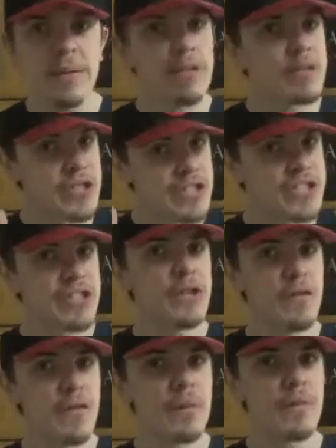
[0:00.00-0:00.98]
came out just in
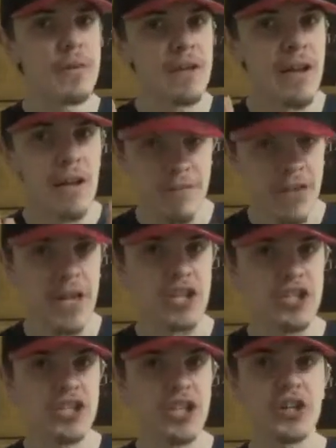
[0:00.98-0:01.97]
November of
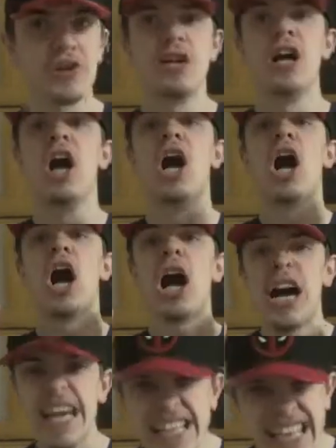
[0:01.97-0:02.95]
last year,
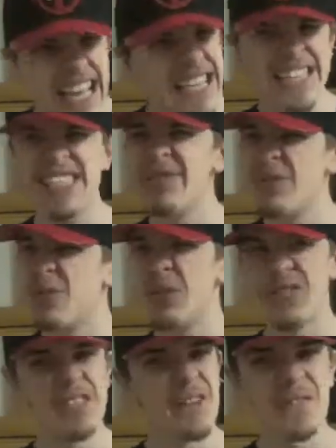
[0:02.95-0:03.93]
I actually
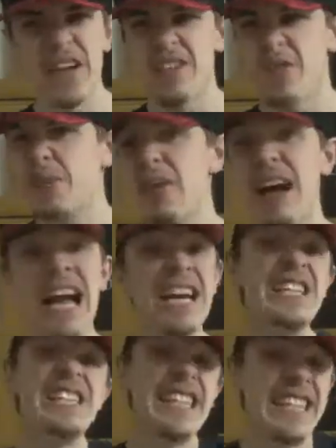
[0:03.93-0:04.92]
wasn't a fan of this movie. I
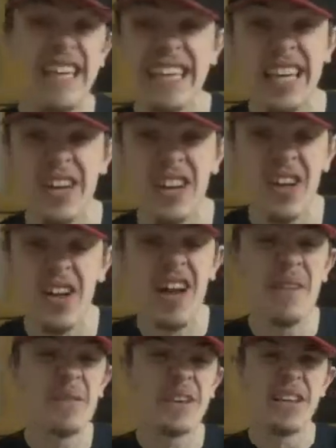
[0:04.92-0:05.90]
actually didn't like it at all.
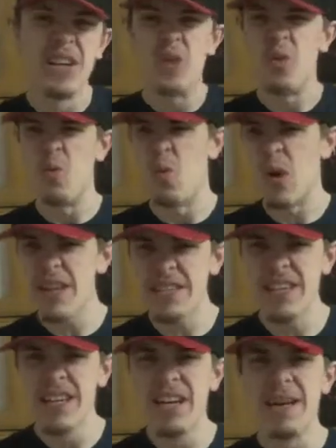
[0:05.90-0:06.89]
I'm like,
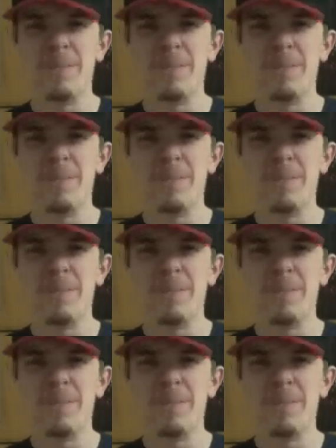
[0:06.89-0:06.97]
what?